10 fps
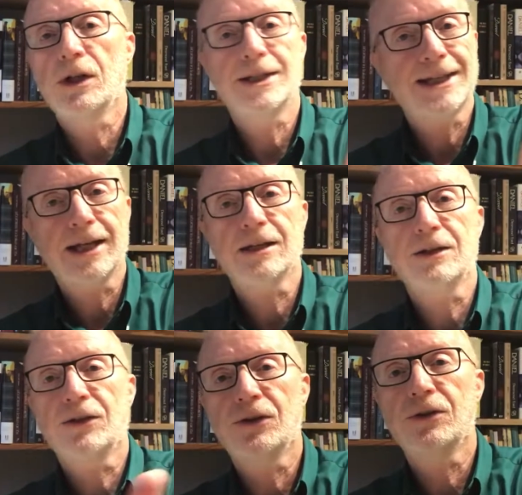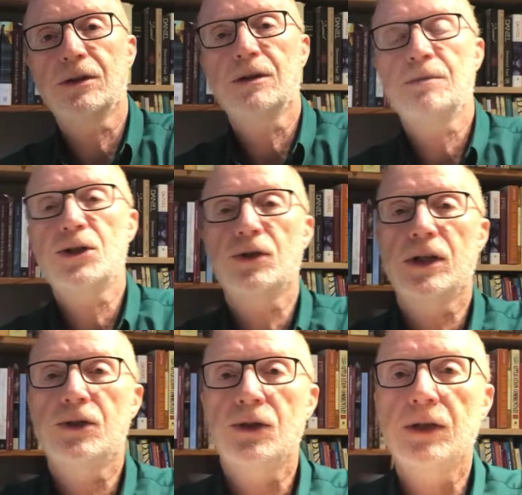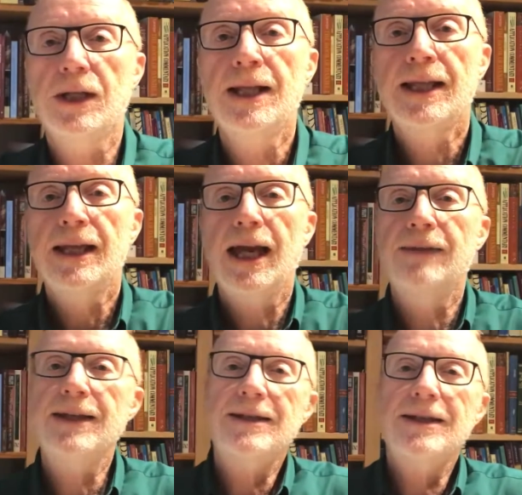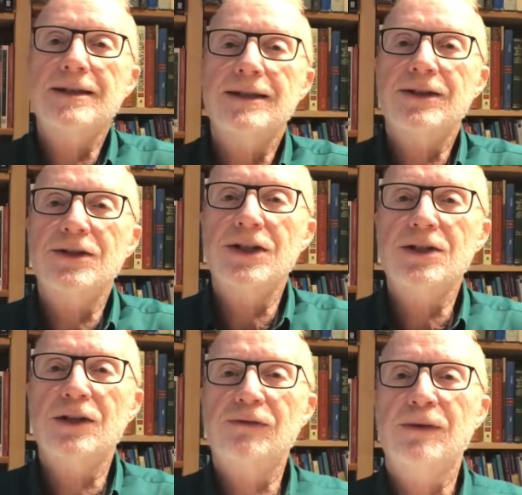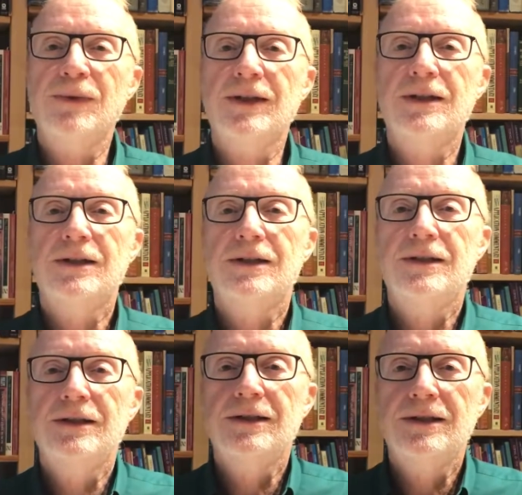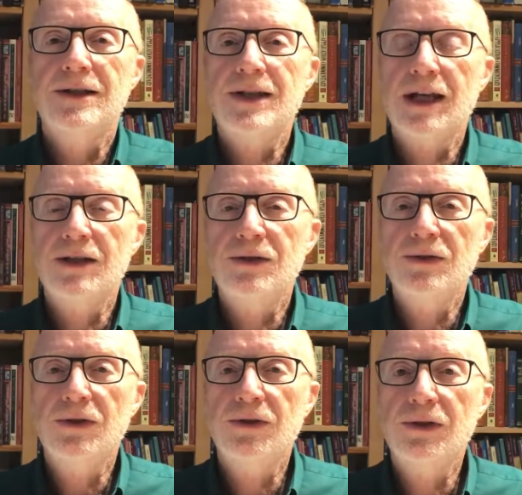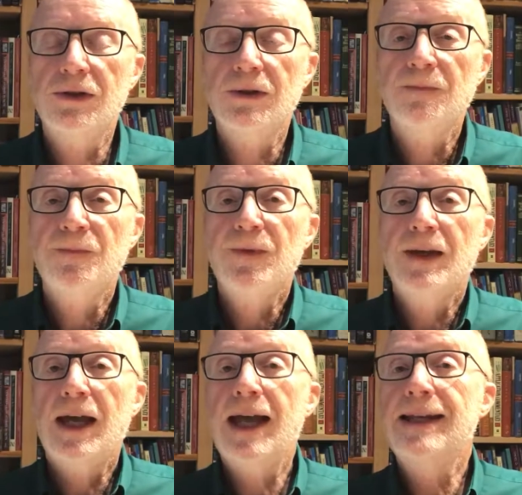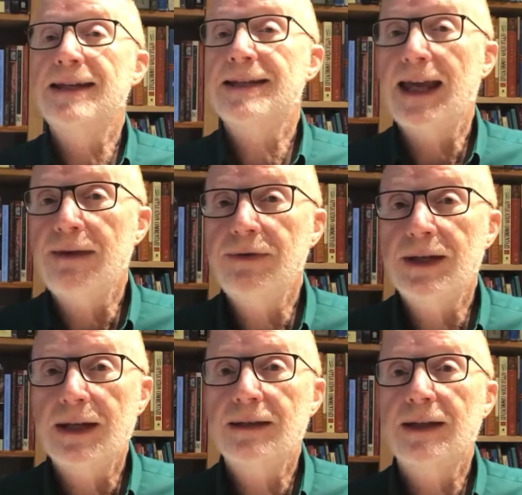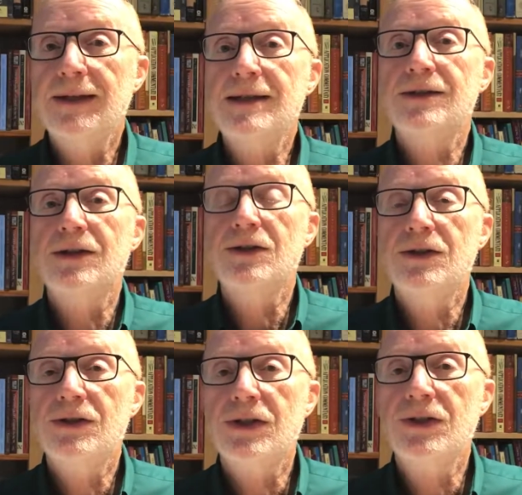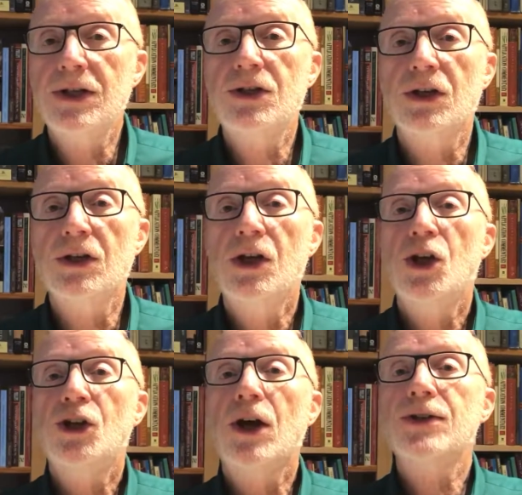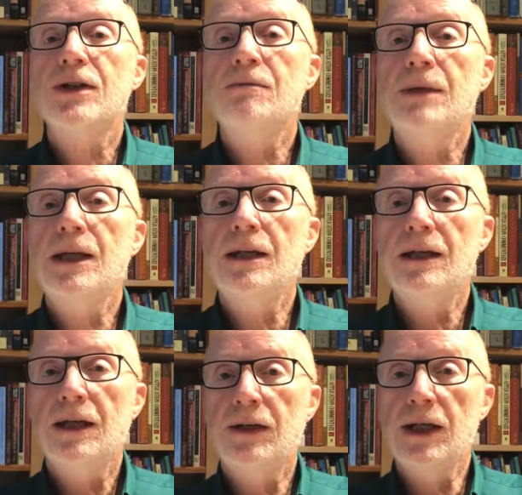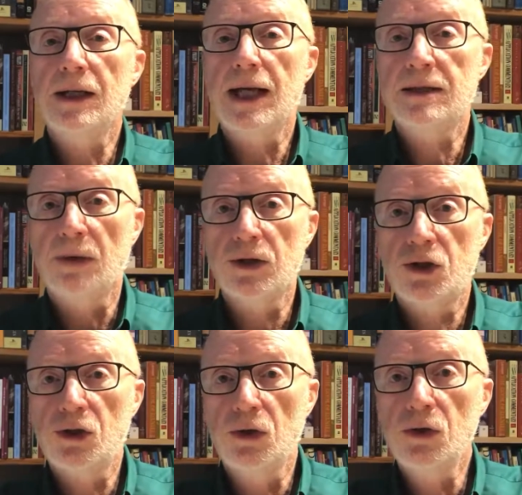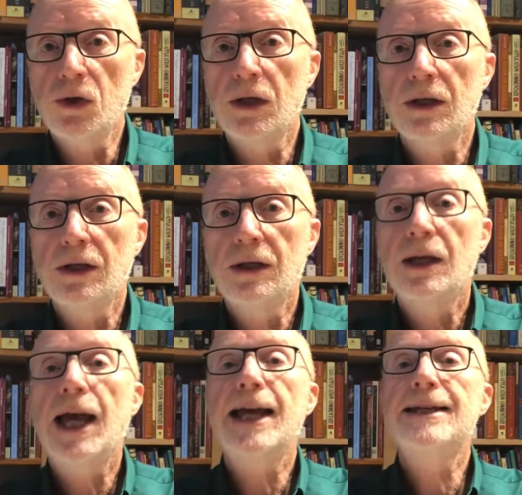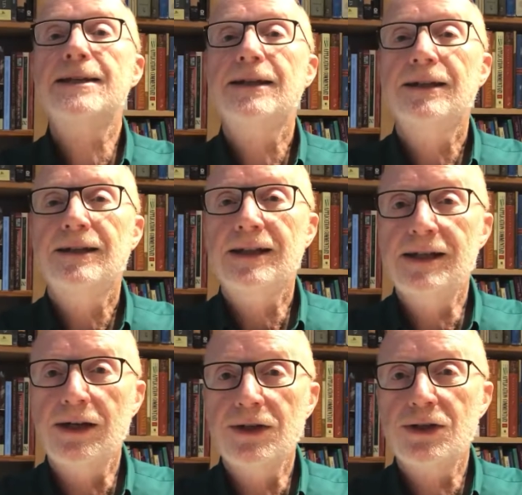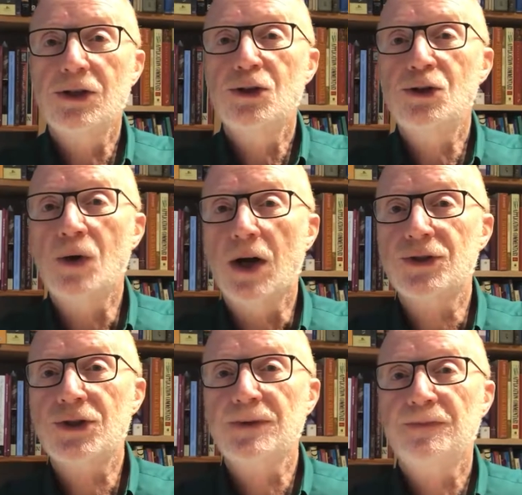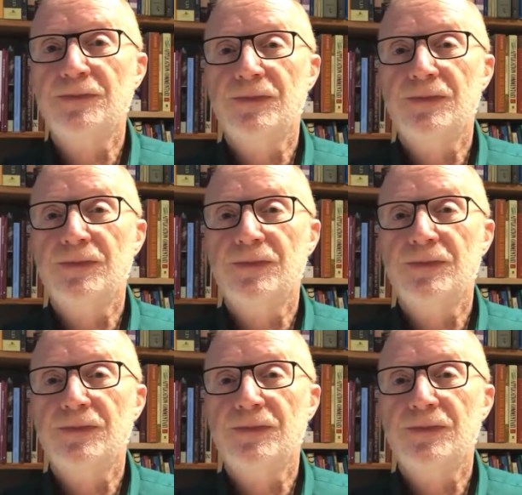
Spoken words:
second, third missionary journey, and this is a transition from the second to the third, and it's evident that this transition doesn't mean nearly as much to Luke as it does to us.